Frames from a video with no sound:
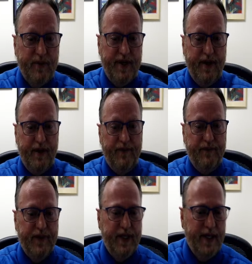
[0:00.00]
know.
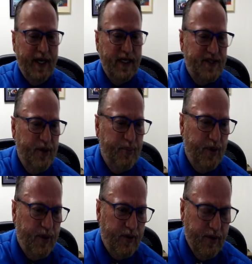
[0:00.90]
It's
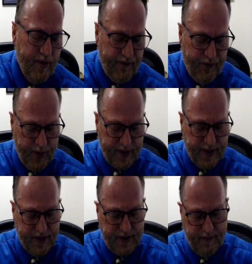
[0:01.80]
simple.
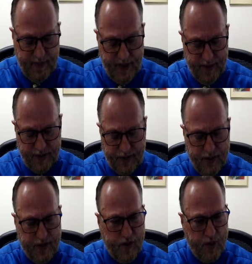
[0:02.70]
14th Amendment
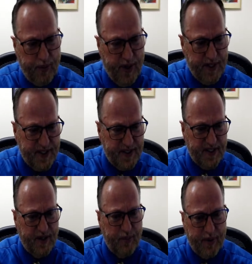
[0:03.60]
turned corporations
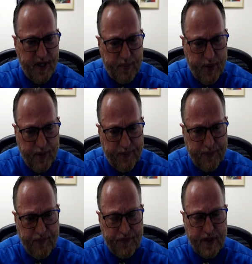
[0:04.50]
into people.
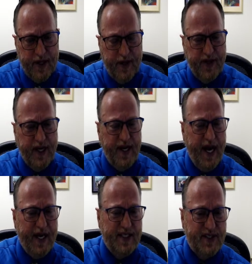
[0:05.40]
The
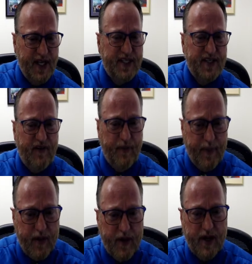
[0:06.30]
United States of
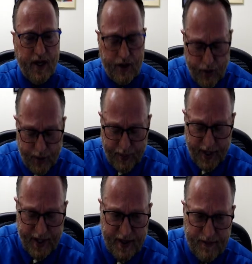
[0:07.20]
America Incorporated